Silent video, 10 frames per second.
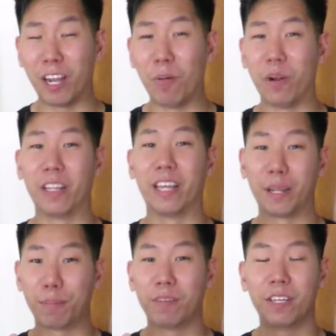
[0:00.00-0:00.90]
thing I want
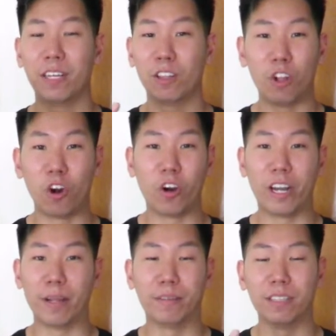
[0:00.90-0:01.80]
to
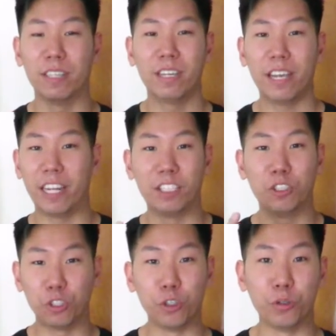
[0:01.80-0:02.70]
learn and
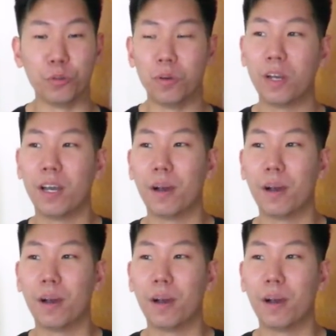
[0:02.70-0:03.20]
just do.